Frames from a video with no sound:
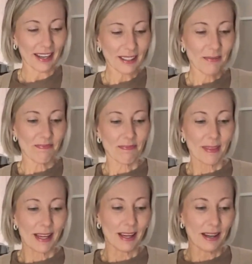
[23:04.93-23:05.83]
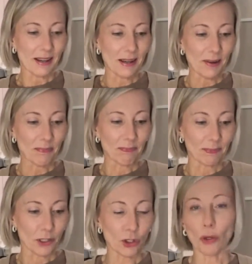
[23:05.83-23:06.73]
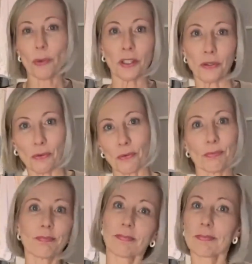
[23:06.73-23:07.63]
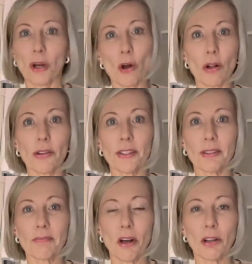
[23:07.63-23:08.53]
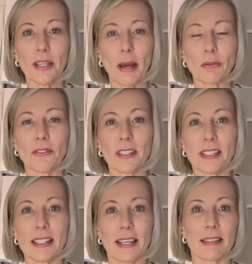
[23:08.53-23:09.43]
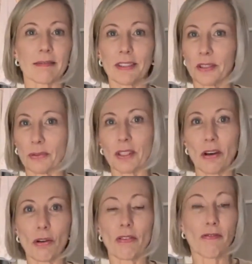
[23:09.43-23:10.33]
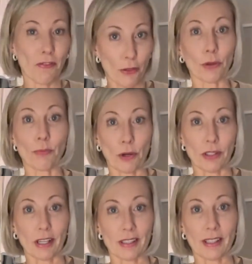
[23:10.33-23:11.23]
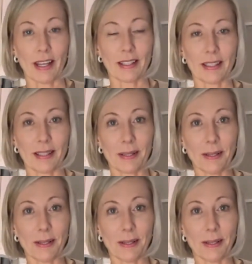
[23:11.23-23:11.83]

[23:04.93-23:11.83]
are in, showing you all the outfits and, the whole thought process that